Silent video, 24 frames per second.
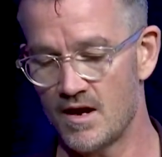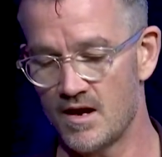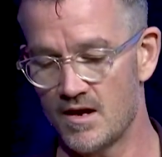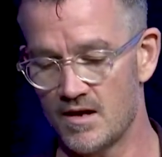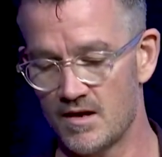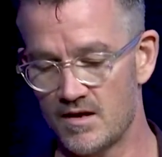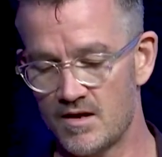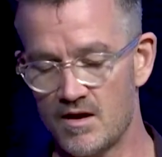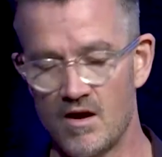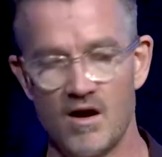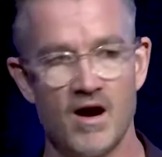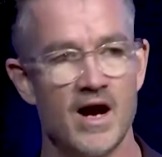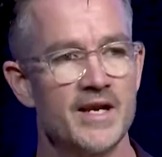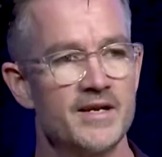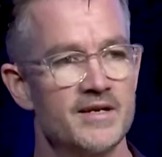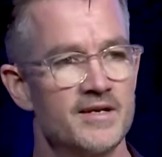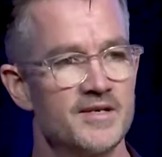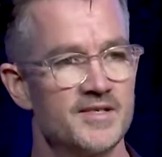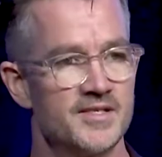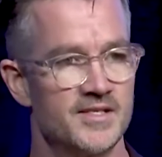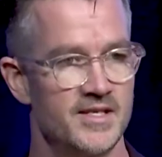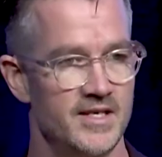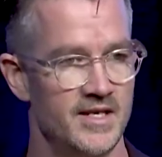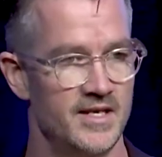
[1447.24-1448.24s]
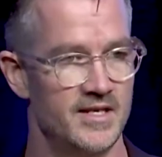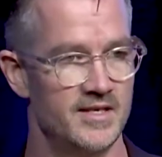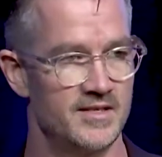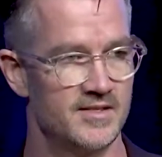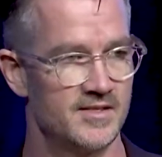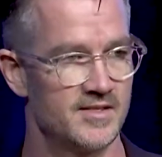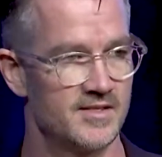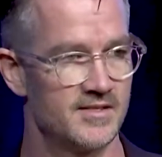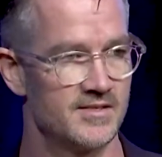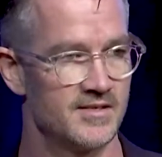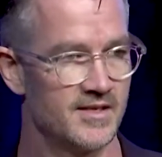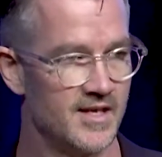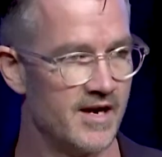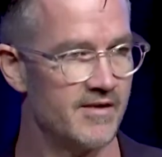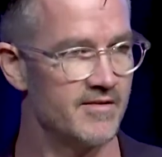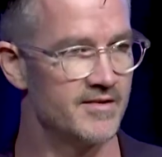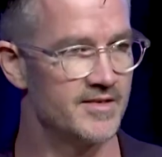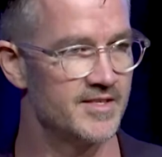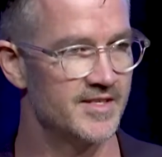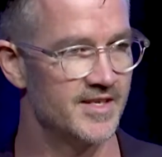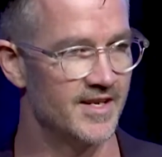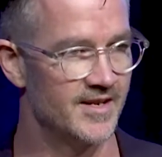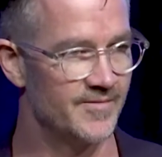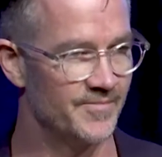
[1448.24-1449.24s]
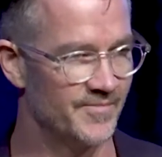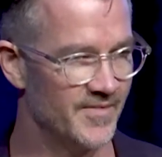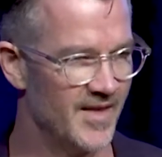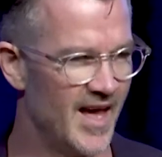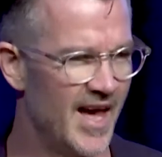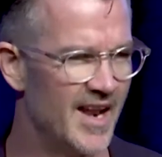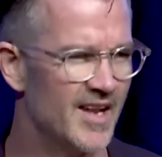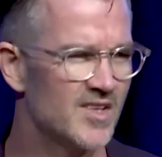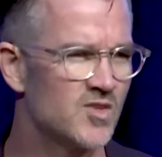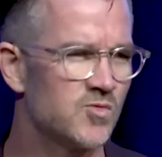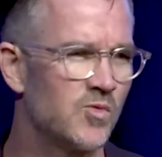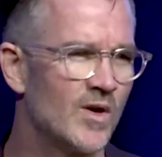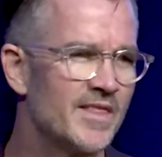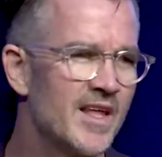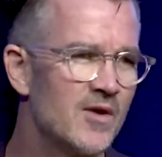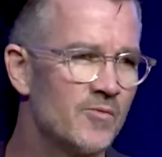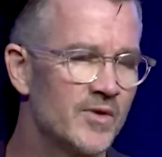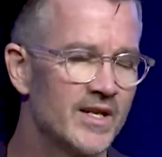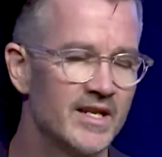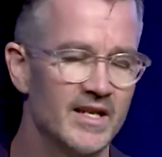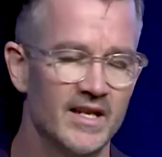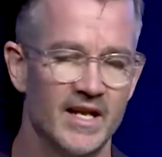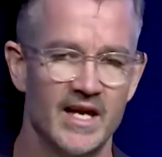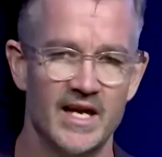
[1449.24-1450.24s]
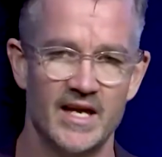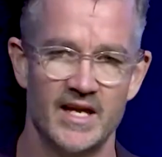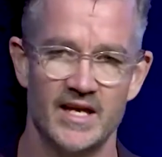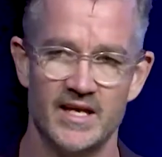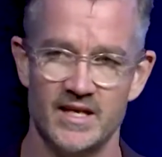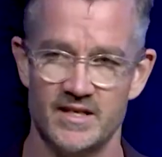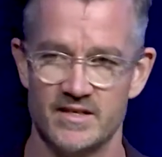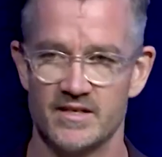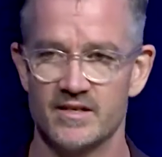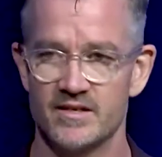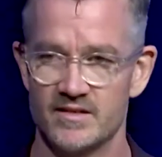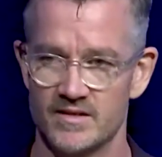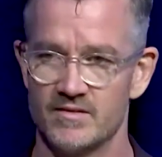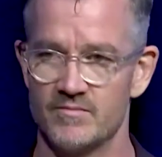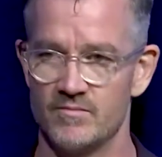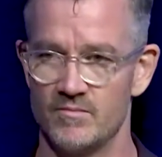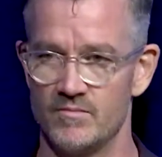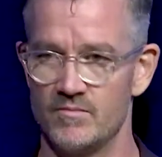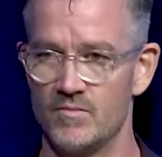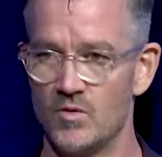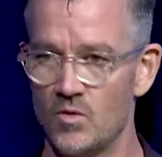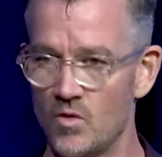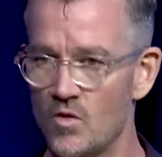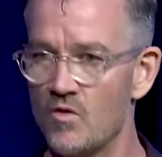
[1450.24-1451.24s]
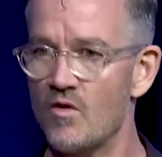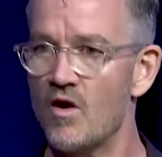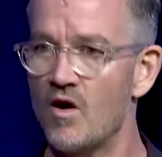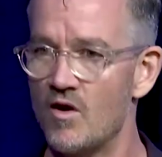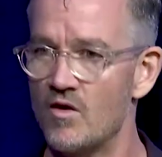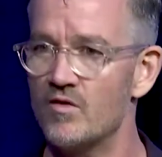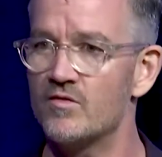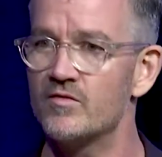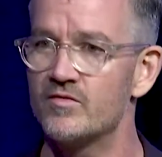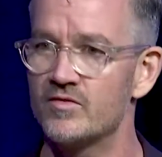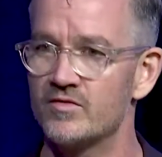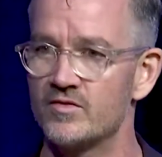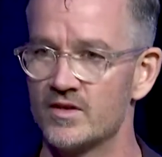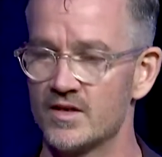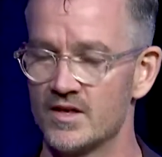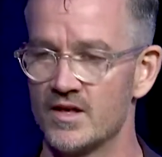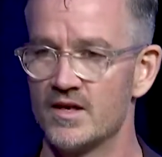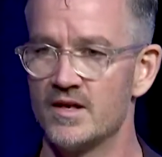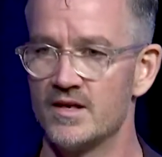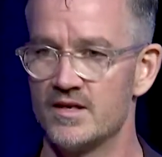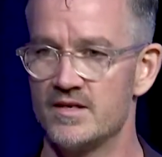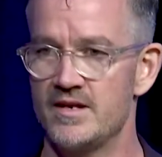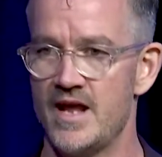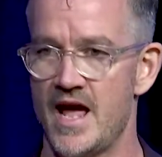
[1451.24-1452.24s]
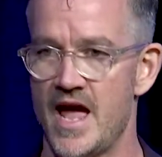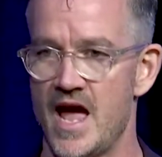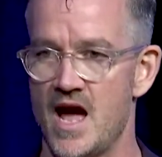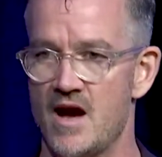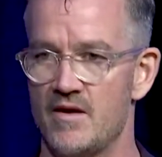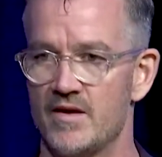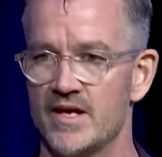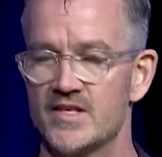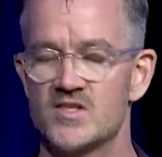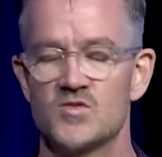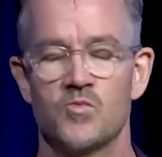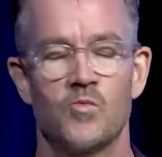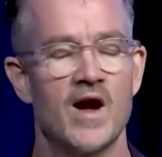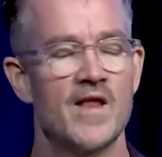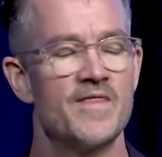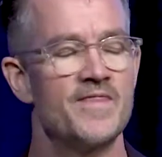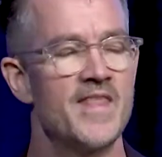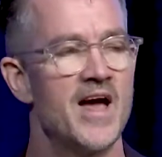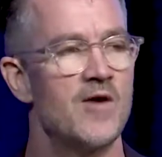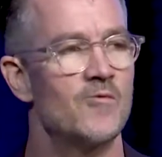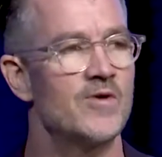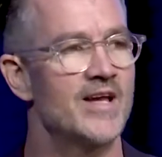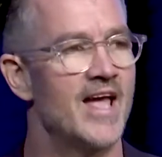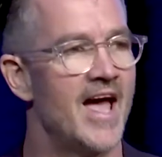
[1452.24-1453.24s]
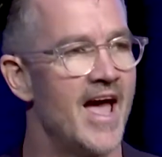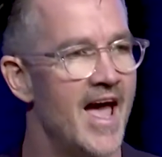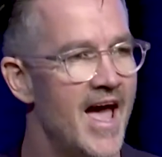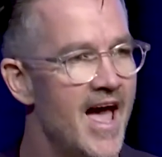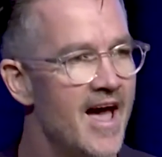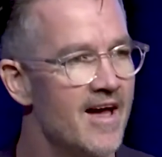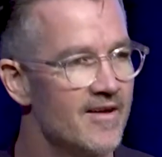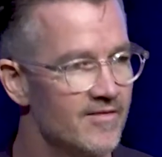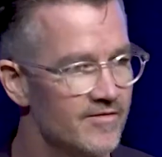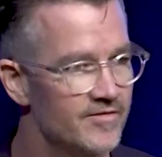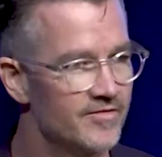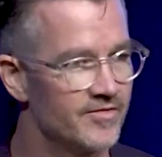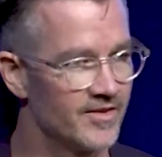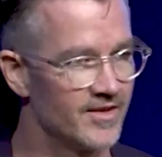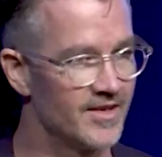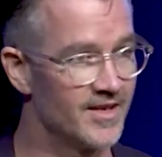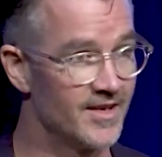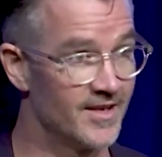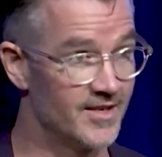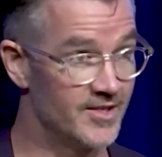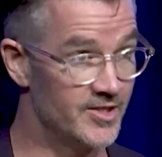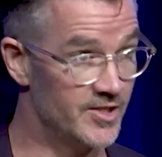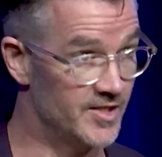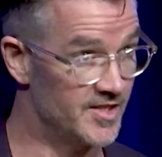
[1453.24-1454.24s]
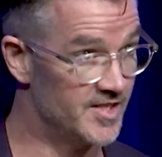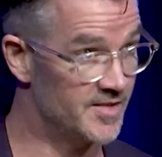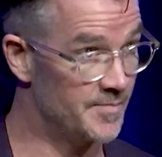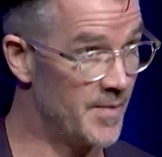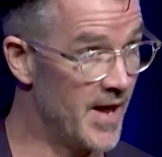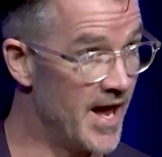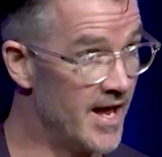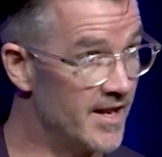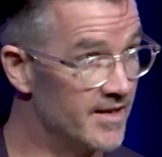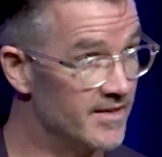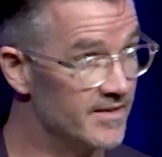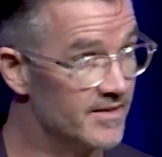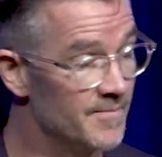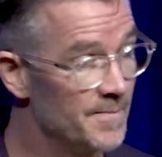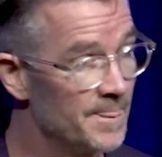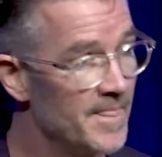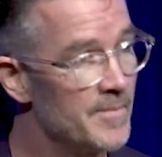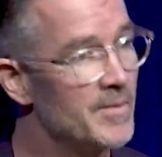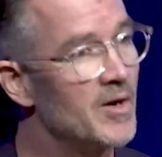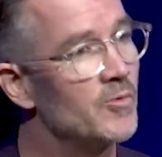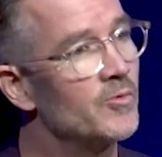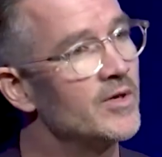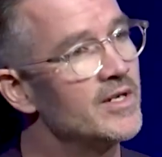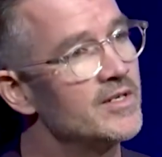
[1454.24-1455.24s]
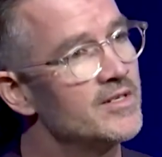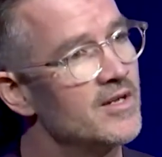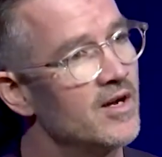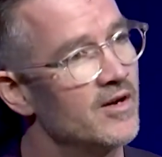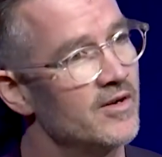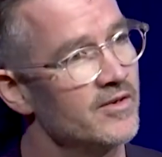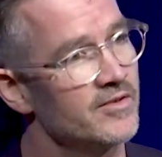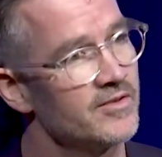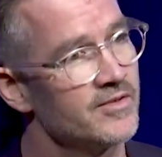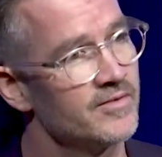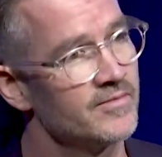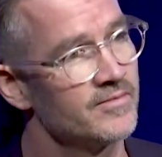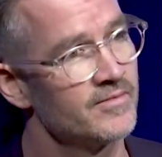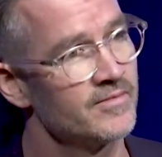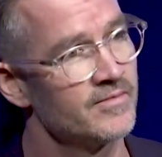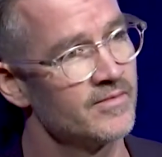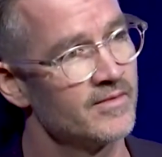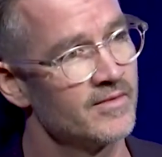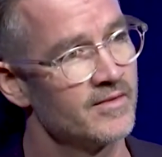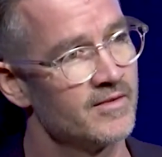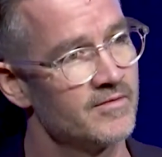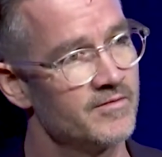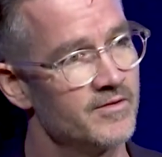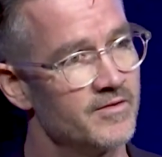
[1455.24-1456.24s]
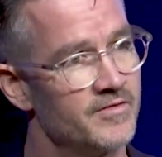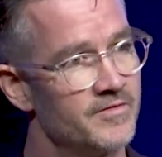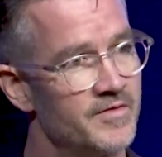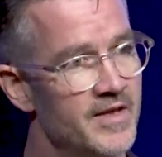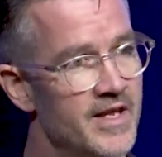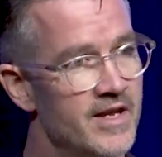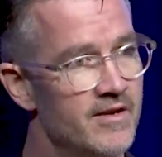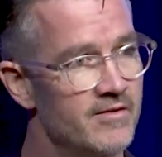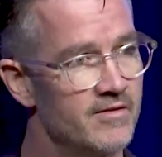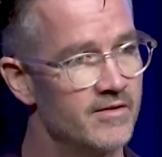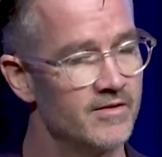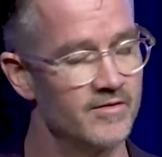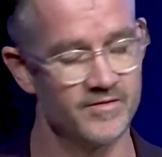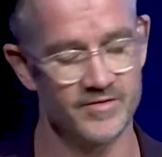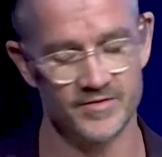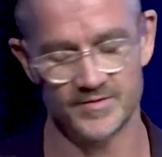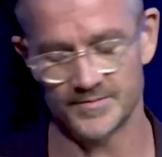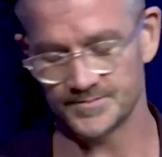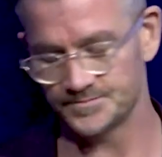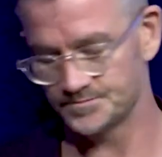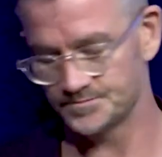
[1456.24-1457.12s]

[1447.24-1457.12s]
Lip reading: Kindness is currency, and it's one that we need more of now. It's one that we have to spend, but we don't, for fear of